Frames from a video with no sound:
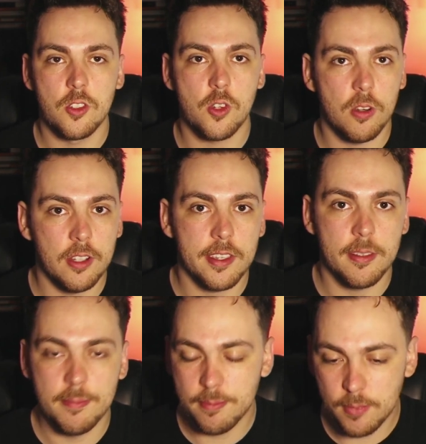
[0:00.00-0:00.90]
Trolloc,
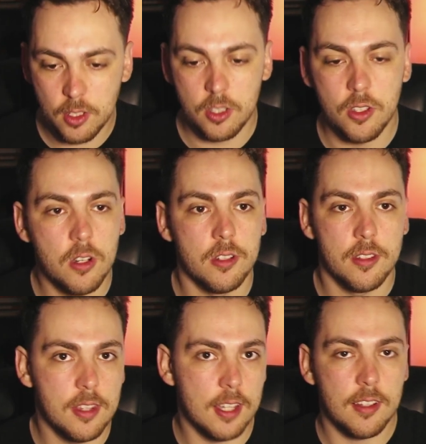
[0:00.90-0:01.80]

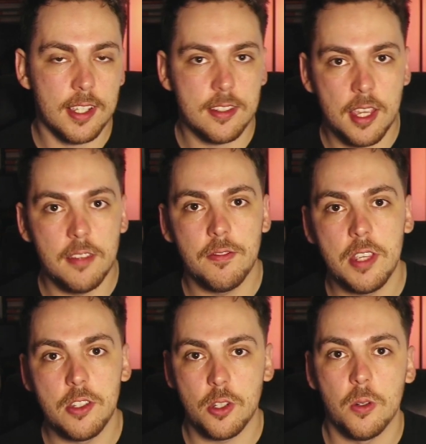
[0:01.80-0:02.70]
gone. They're like 10
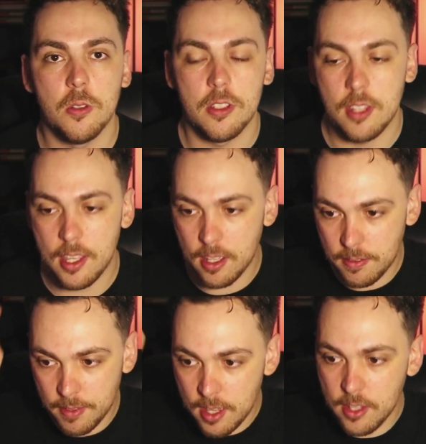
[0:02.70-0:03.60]
feet tall and they
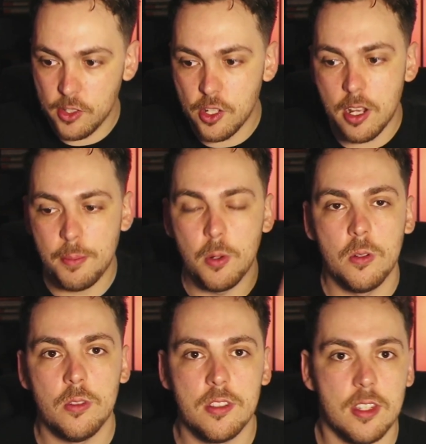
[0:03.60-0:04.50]
have sharp
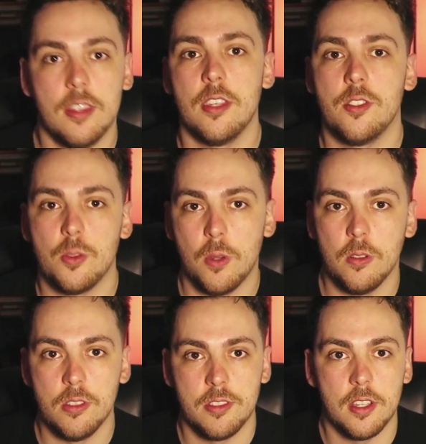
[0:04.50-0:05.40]
horns and they're
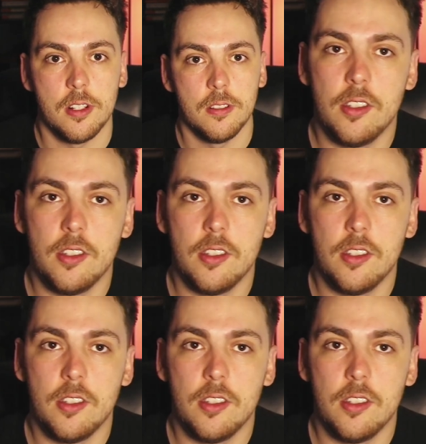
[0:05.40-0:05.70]
swole as hell.